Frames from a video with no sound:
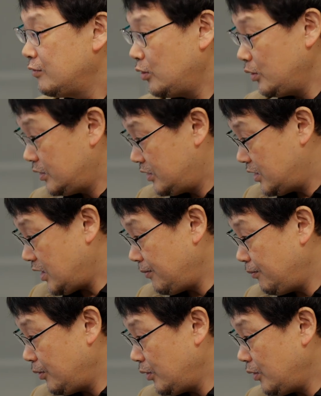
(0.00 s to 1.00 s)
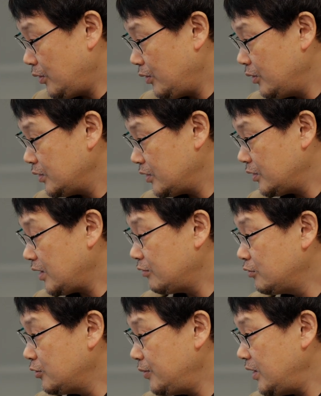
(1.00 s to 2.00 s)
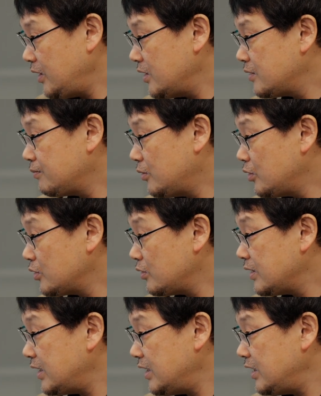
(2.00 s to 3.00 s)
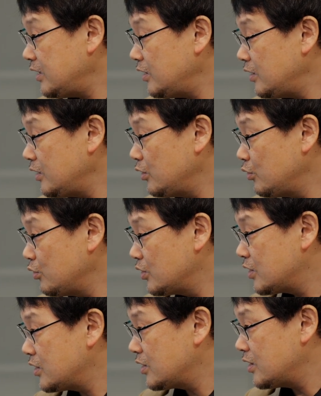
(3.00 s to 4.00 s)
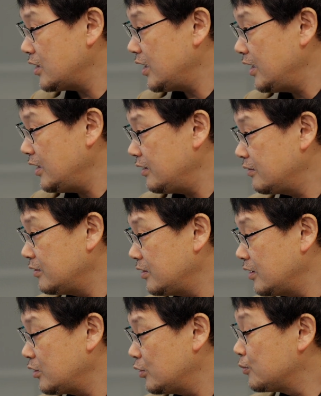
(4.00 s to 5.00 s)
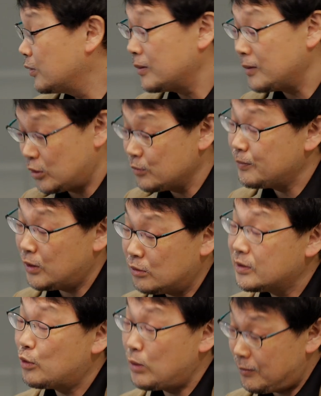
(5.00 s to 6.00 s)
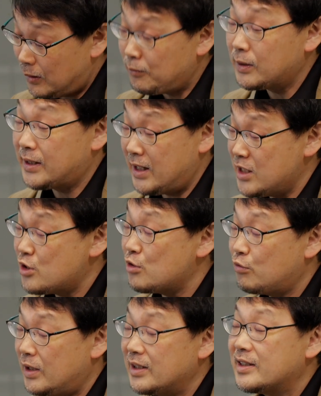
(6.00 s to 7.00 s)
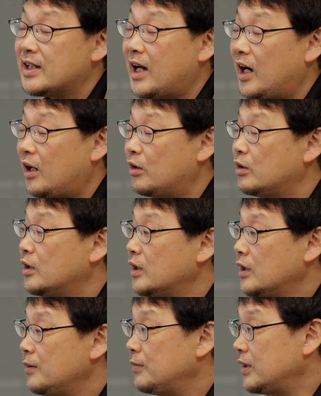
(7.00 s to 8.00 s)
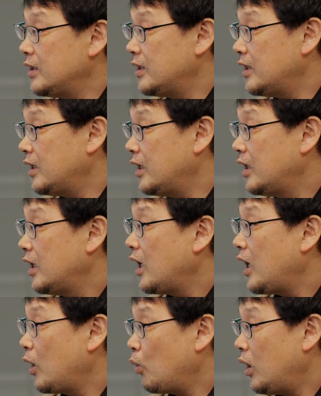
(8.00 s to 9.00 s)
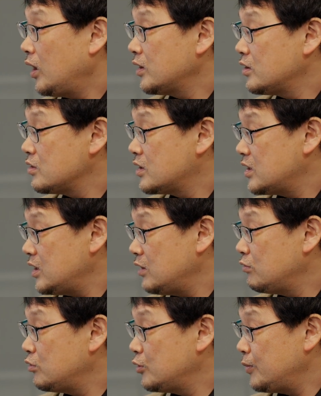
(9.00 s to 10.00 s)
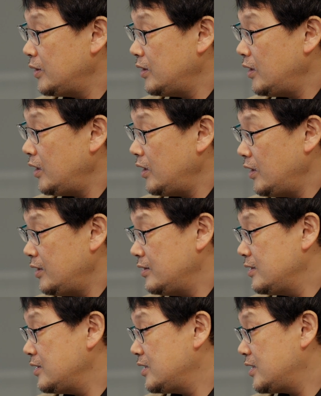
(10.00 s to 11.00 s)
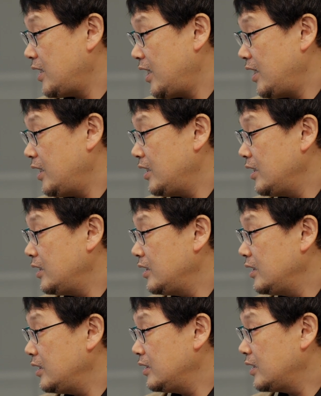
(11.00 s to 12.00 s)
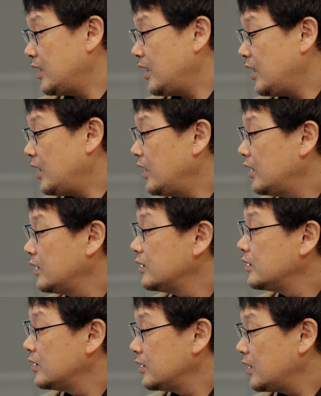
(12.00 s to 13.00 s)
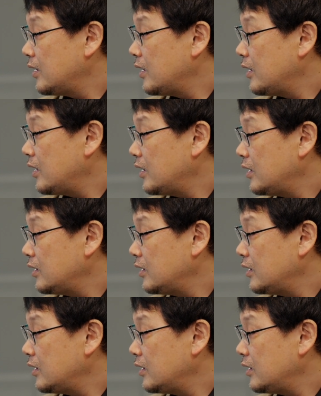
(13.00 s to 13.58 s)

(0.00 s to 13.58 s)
For example, so the Ruby is mostly used to build a web application right now, but I want to see Ruby in, say, the